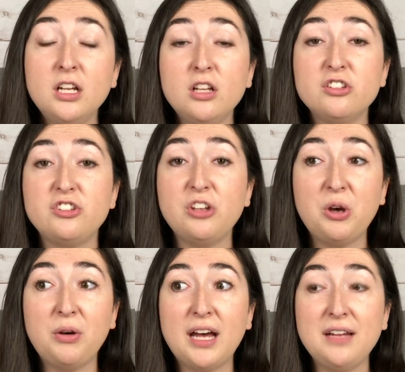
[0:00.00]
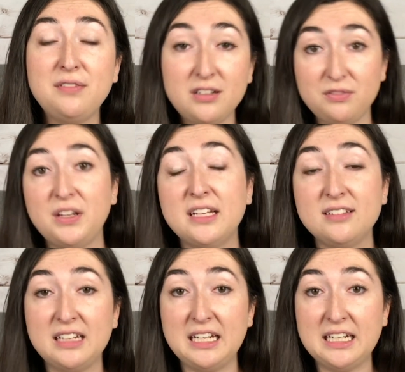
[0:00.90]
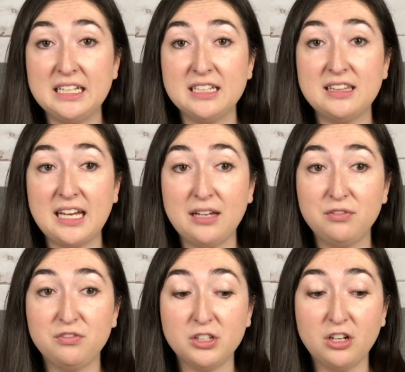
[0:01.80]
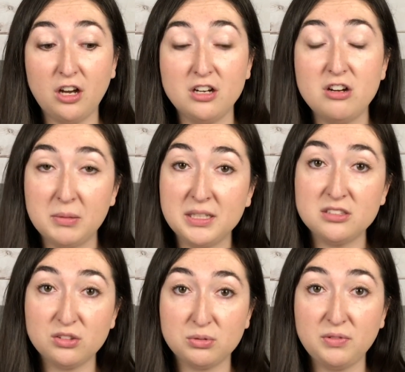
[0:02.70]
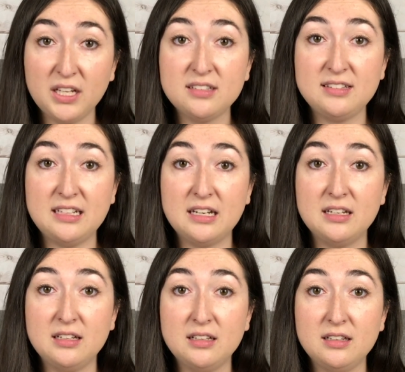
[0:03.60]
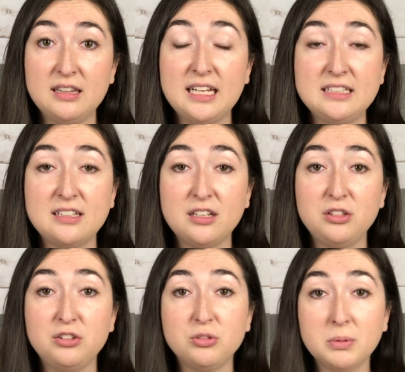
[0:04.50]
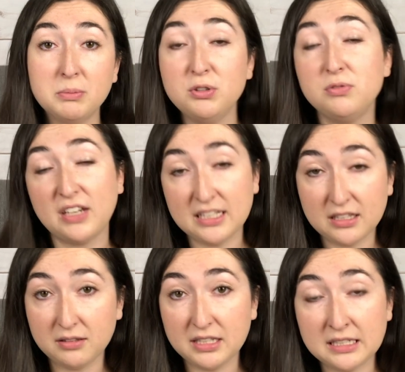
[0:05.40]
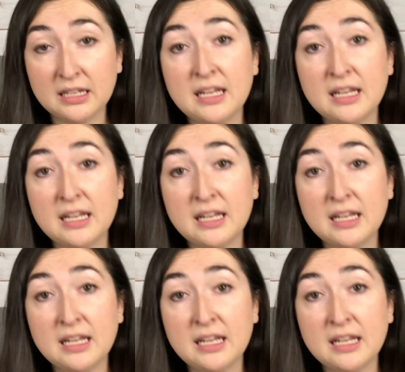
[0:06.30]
So I found it fascinating that for autonomic dysreflexia, they tell you to remove tight clothing.